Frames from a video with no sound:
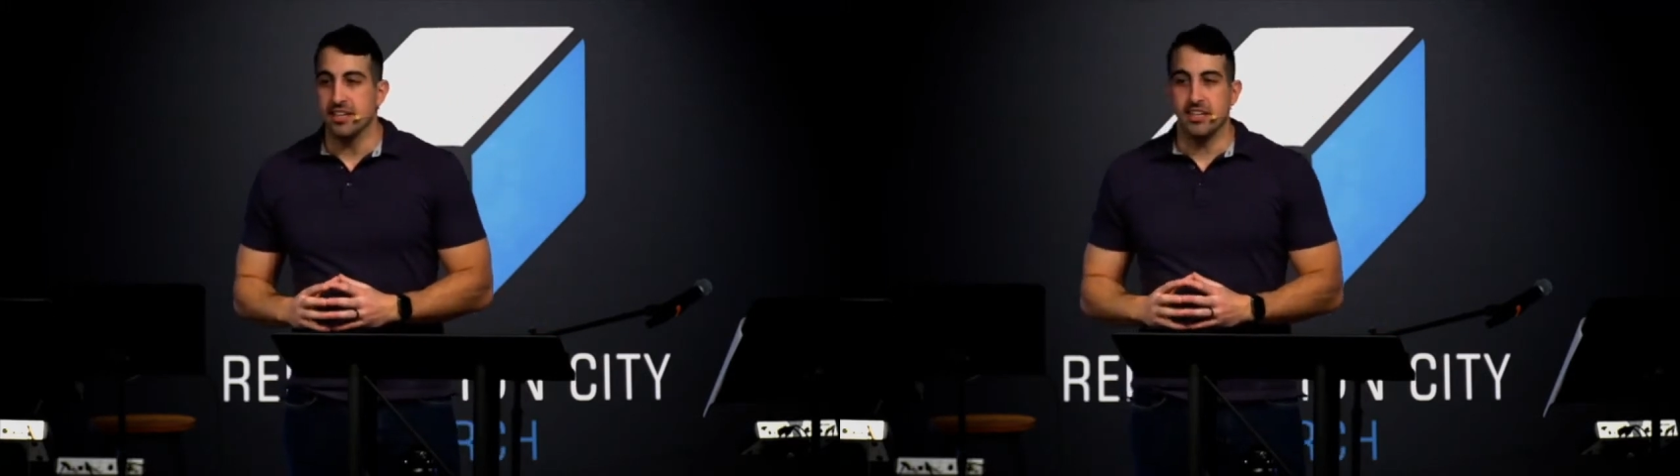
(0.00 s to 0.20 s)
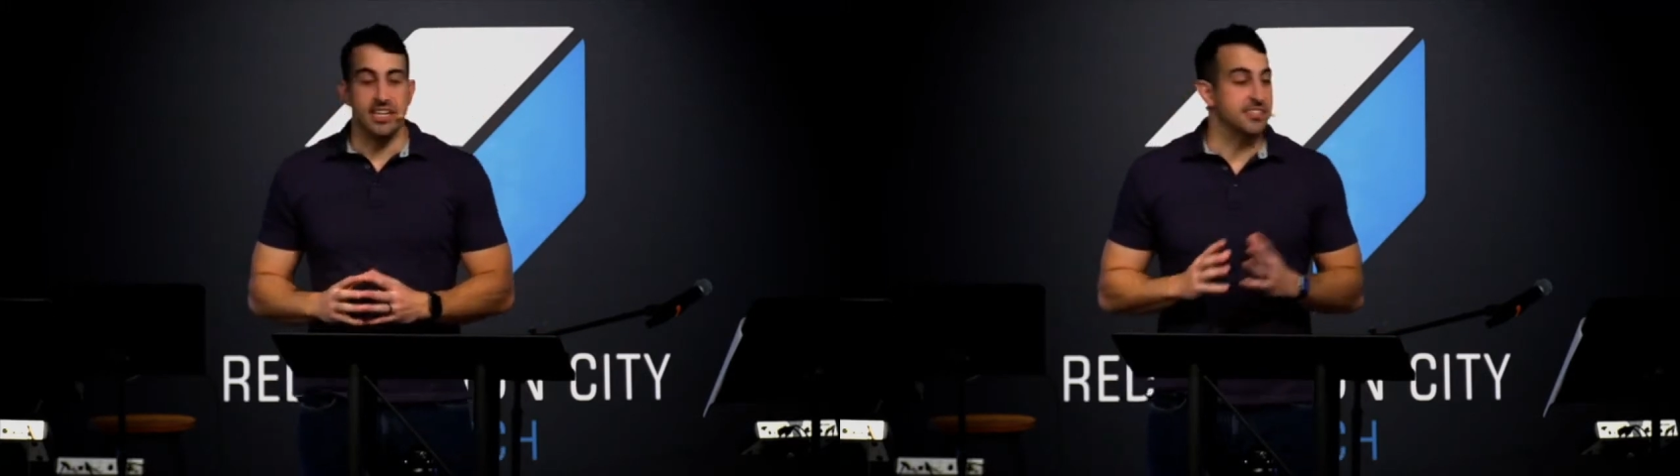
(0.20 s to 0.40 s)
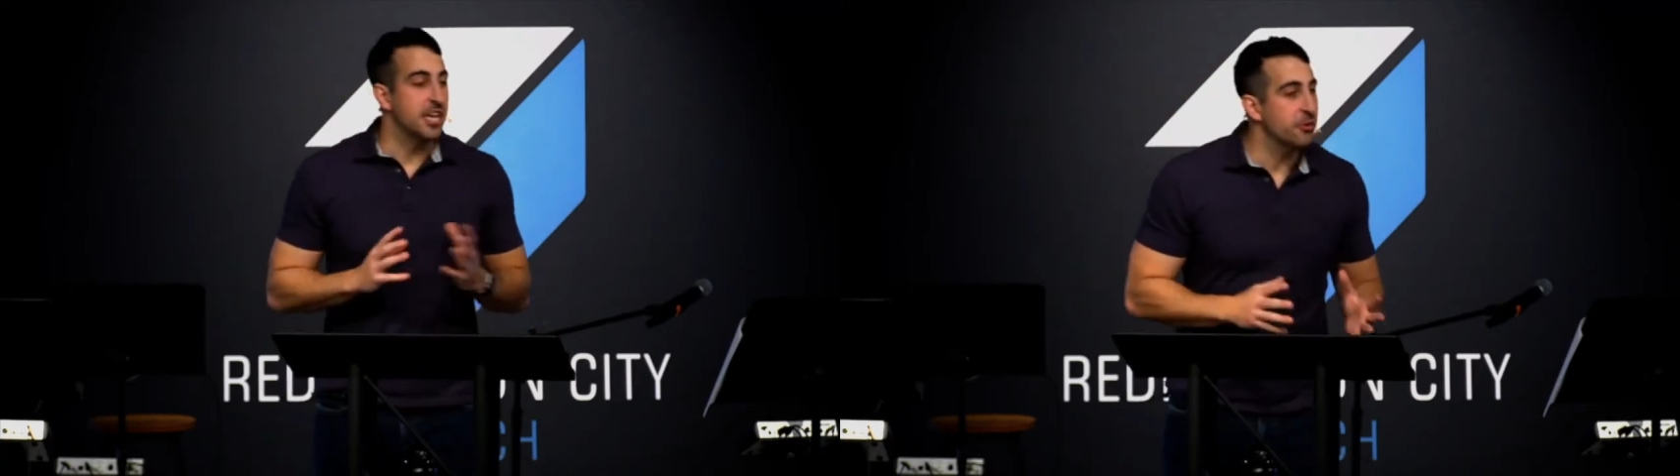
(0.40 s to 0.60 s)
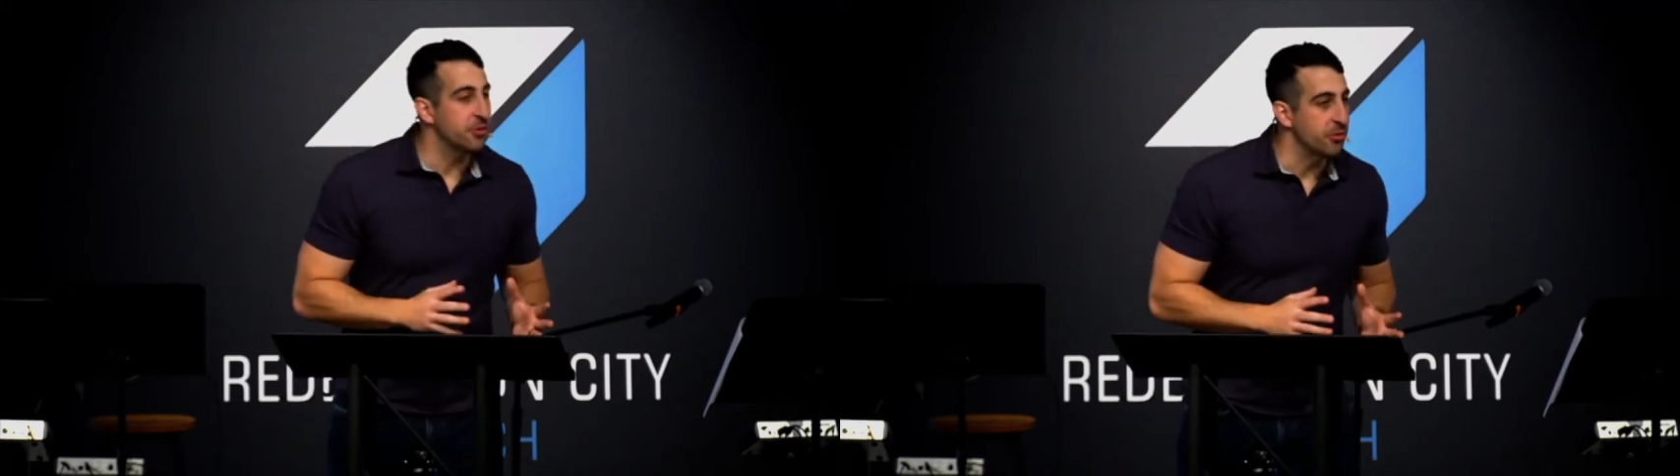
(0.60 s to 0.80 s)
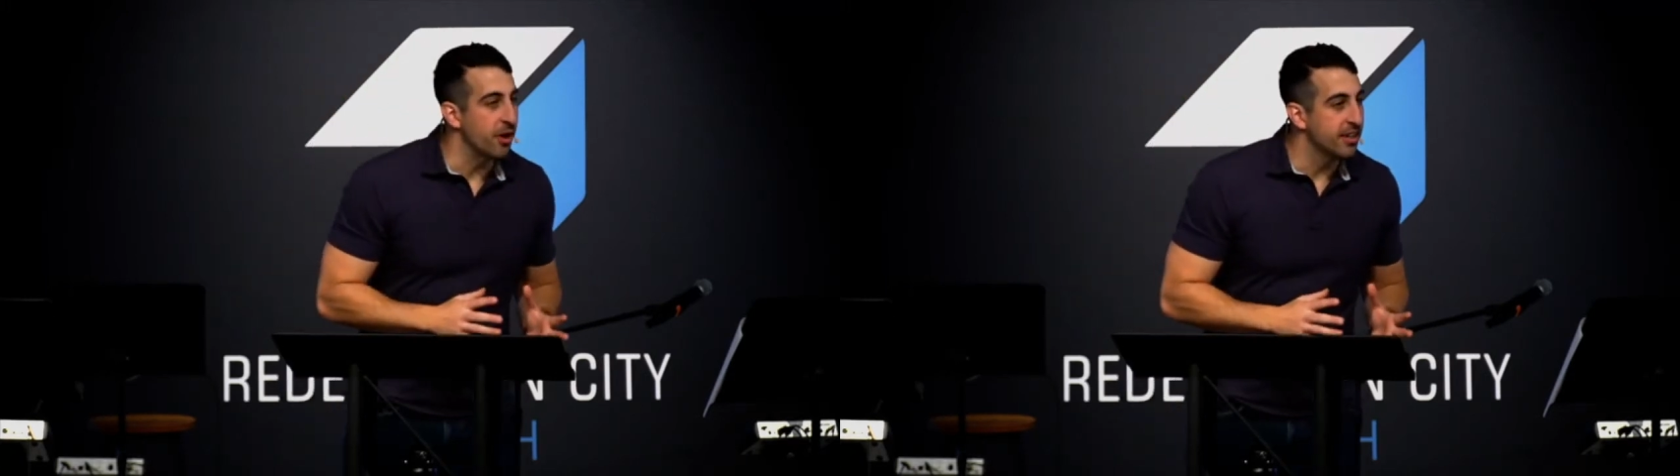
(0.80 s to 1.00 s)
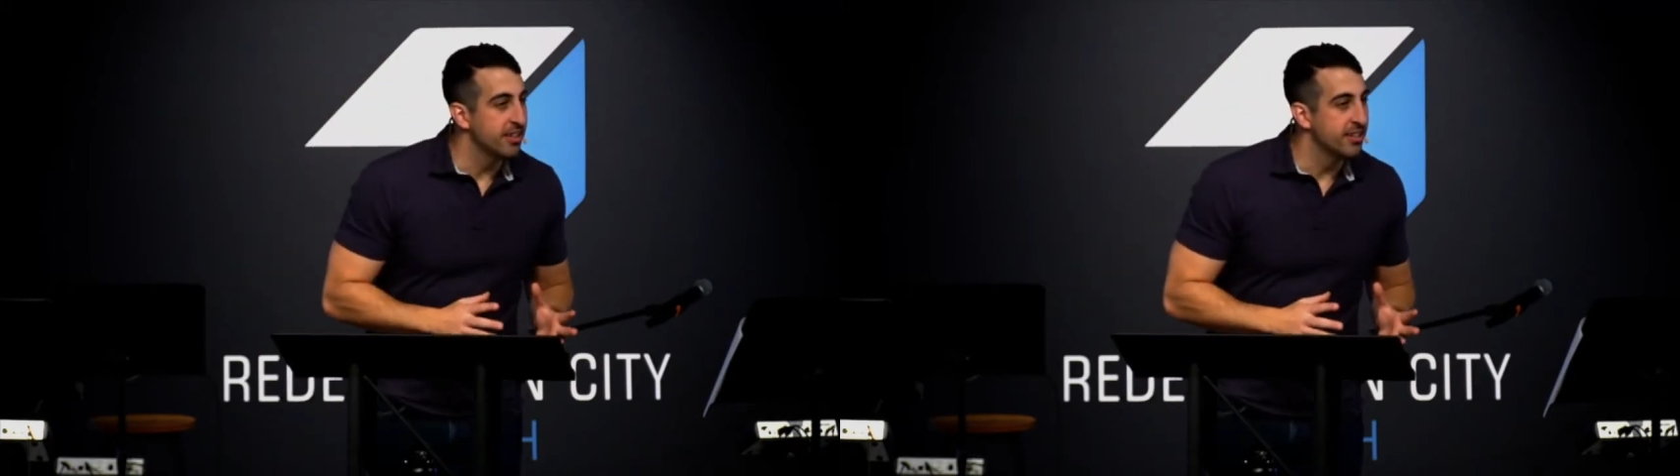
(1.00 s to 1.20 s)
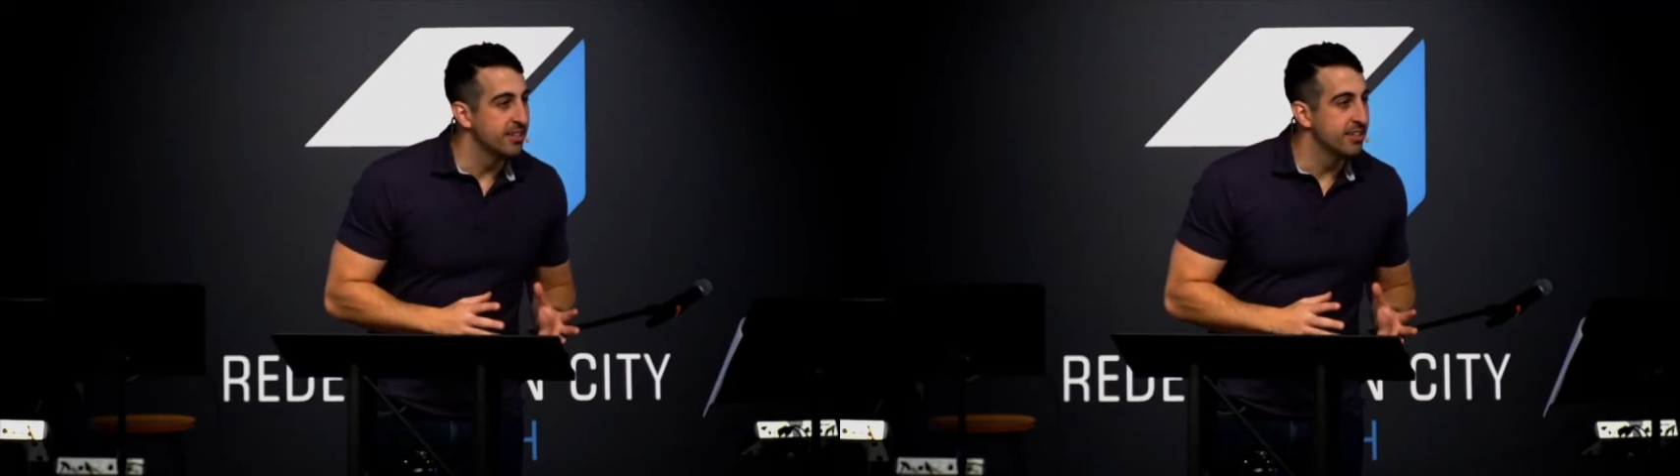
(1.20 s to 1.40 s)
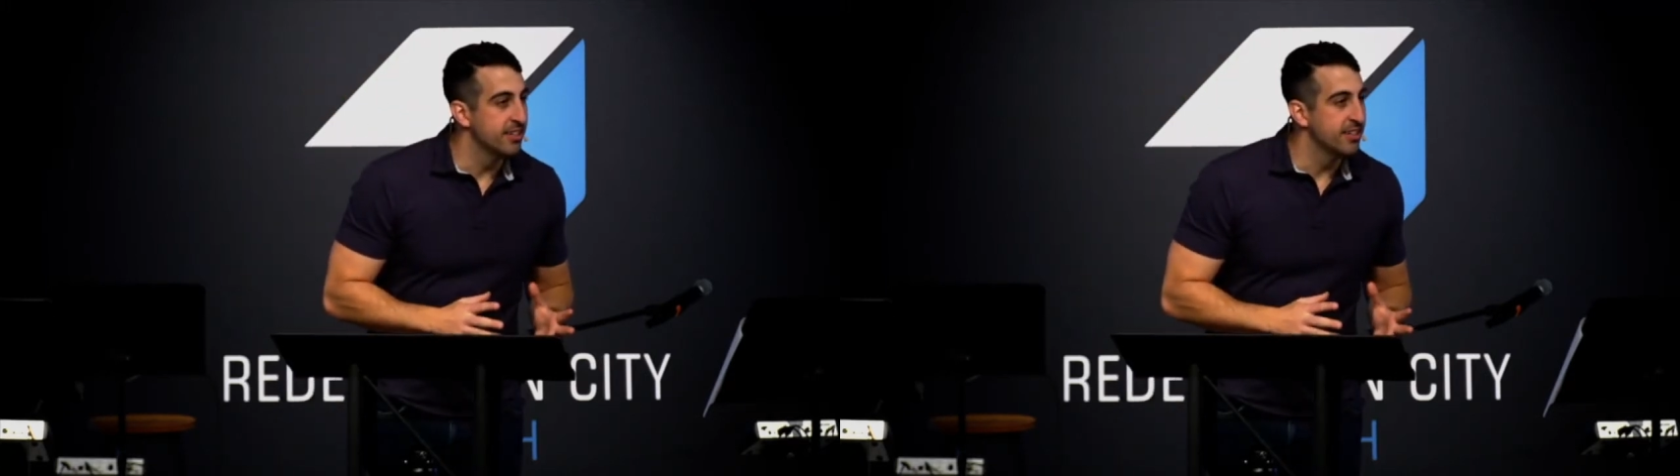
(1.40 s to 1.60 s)
is healthy, right?
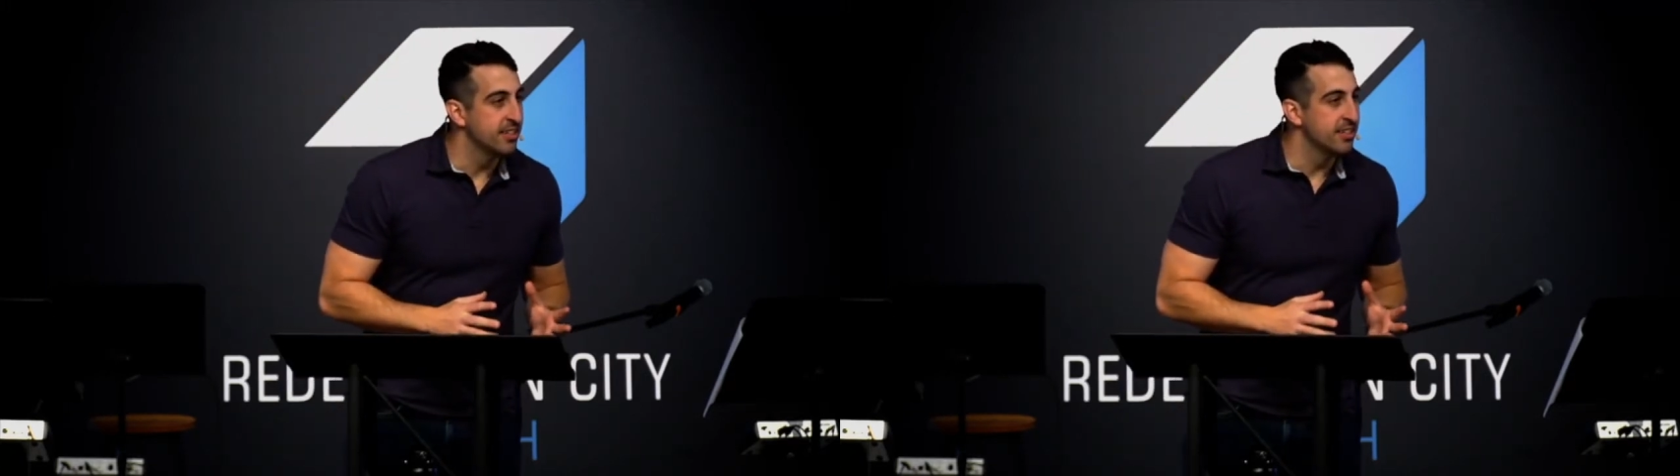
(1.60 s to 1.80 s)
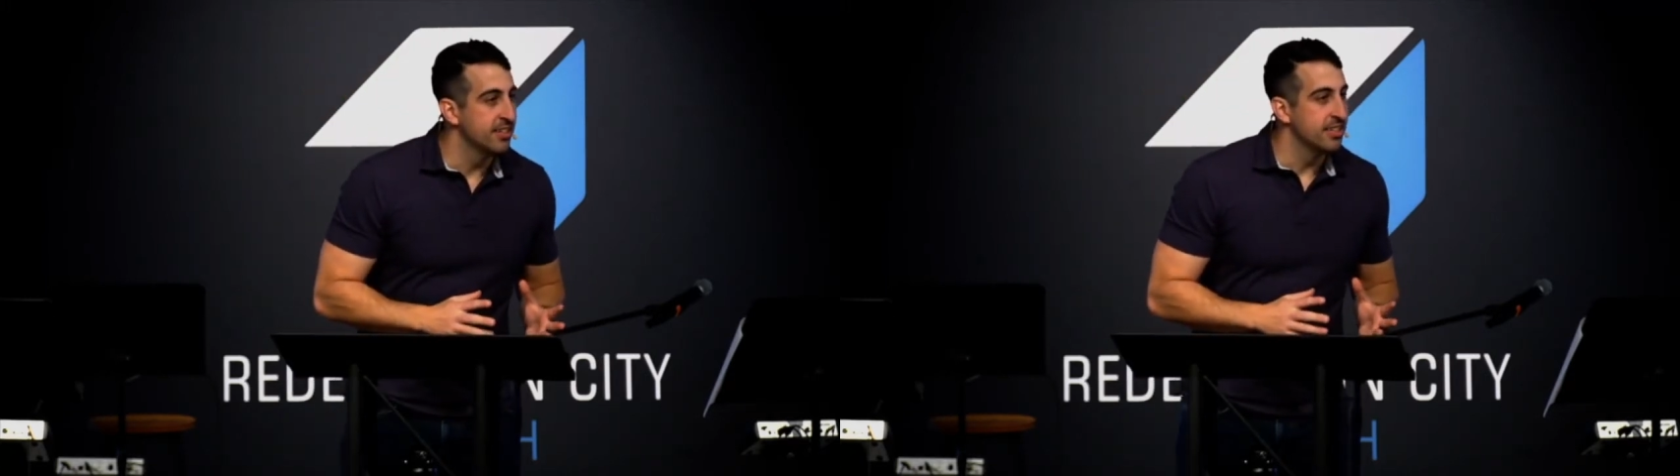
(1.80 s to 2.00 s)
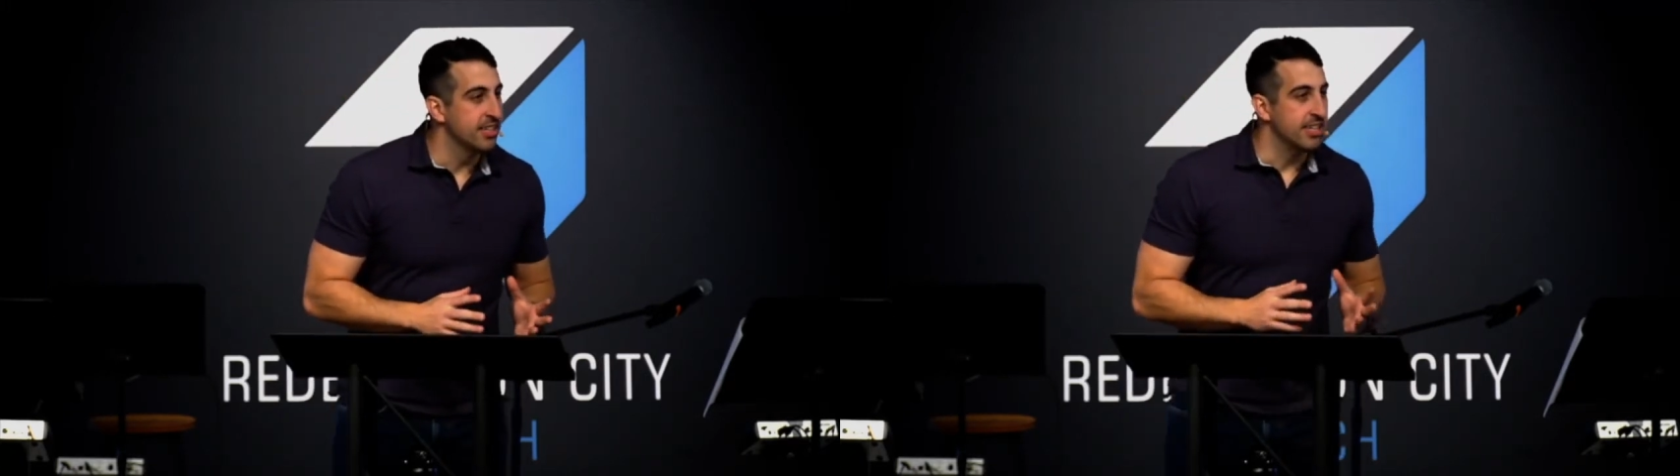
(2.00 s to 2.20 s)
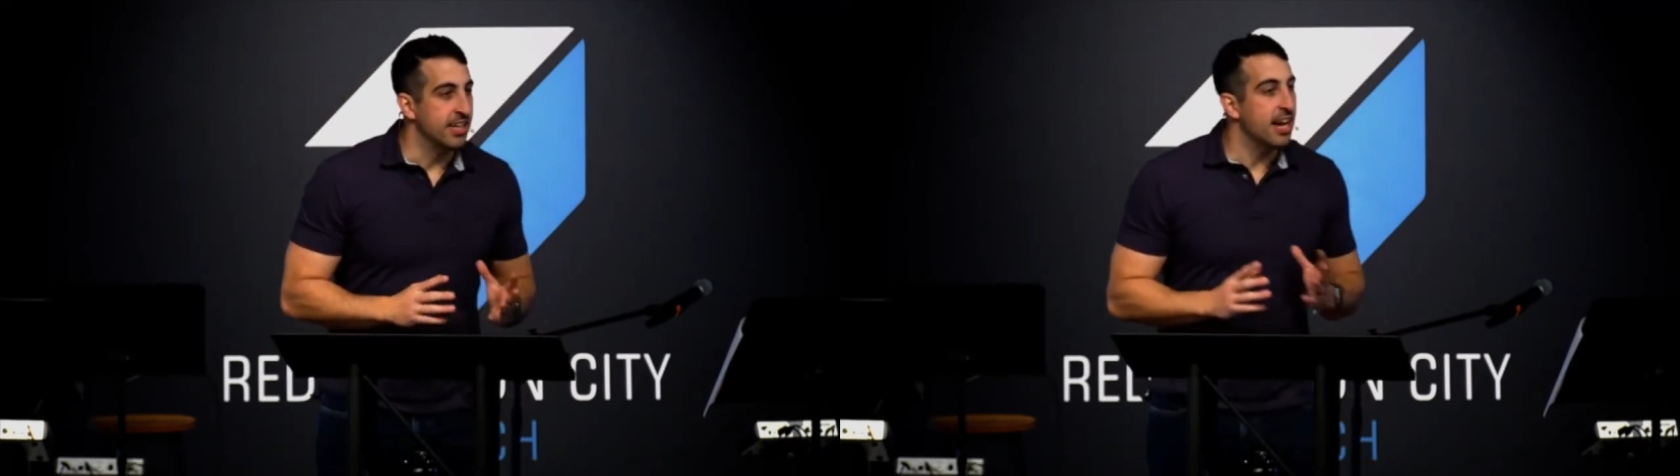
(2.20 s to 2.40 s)
Not every